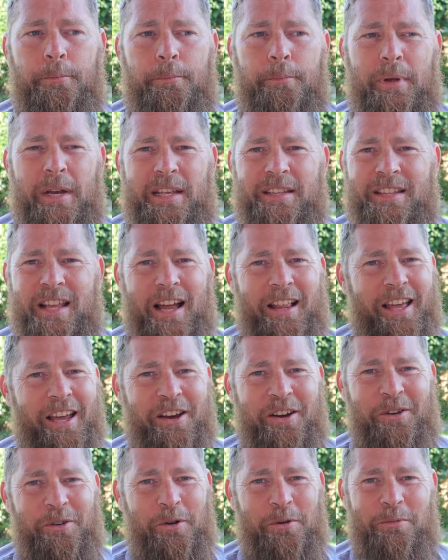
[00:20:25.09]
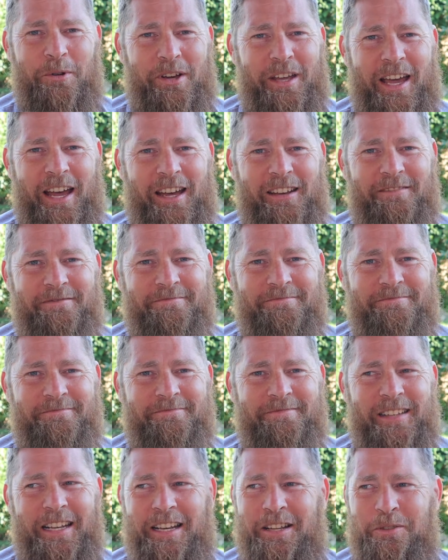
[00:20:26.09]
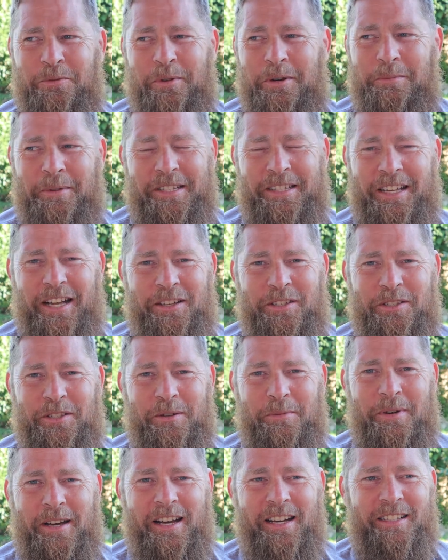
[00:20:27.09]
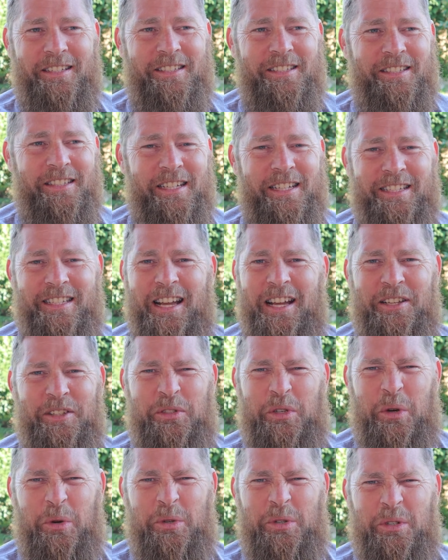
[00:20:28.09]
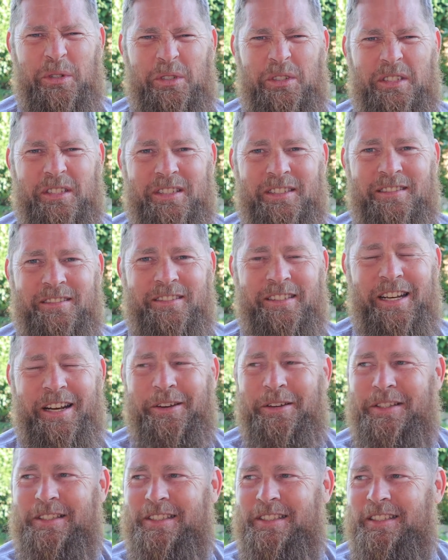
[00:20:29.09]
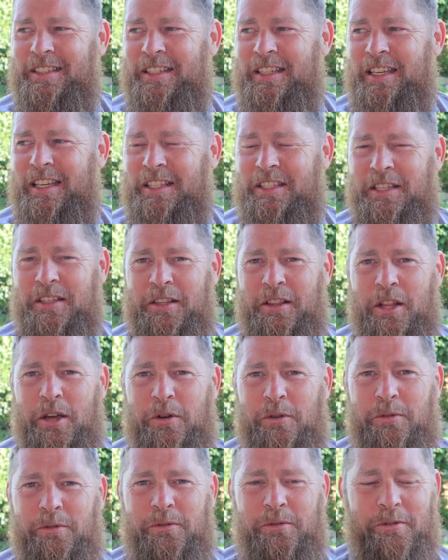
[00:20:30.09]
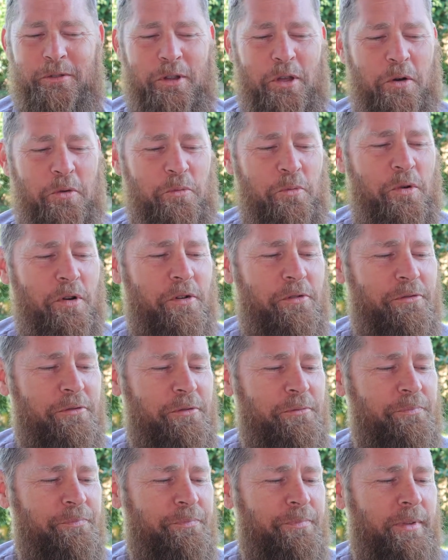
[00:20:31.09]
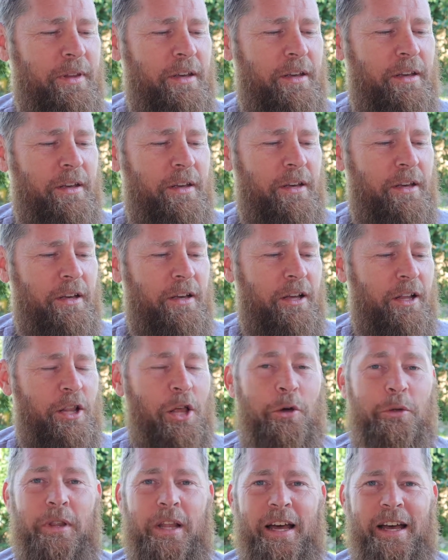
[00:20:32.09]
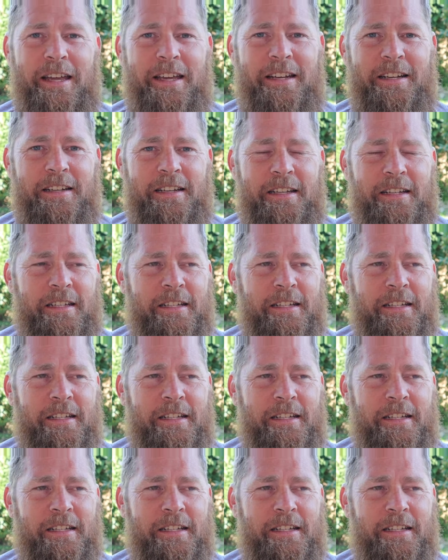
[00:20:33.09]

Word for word: But he's not like our normal cat. He doesn't want to be touched so much. He's not social. You know, he's he's a lone lone wolf, a lone lion.